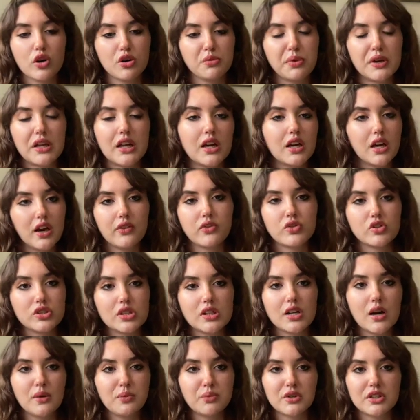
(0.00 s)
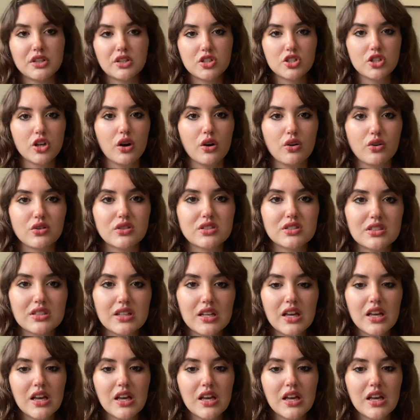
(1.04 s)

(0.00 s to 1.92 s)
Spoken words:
but he covers it up with jokes.